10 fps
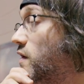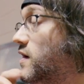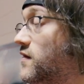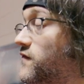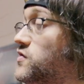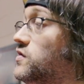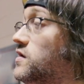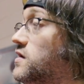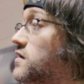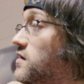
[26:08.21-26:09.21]
like officially.
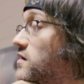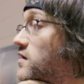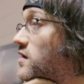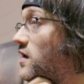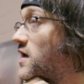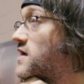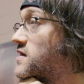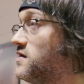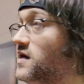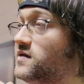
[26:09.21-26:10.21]

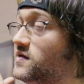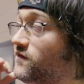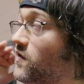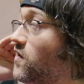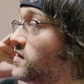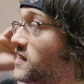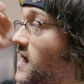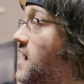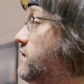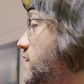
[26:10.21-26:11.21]
That's that's as far as I
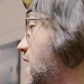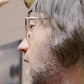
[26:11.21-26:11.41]
have.